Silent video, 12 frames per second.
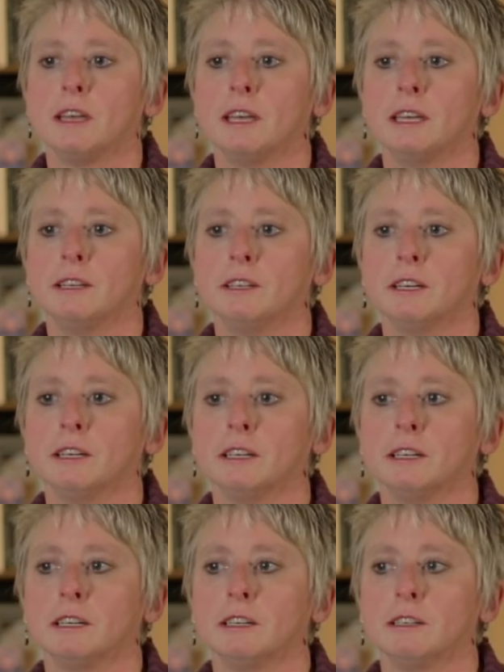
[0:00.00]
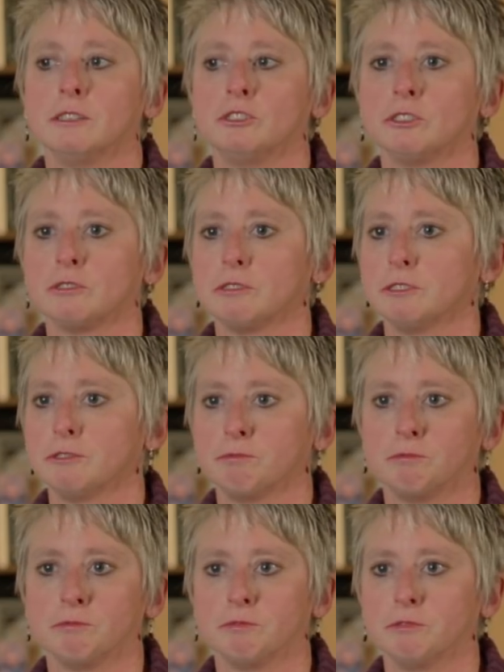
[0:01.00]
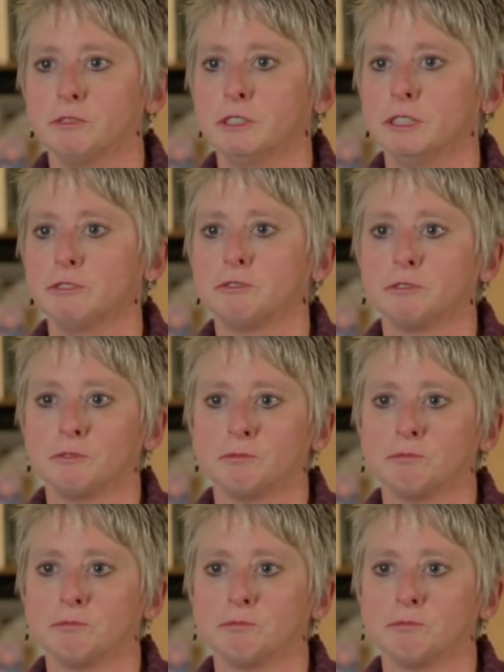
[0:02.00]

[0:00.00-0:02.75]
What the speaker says: and just live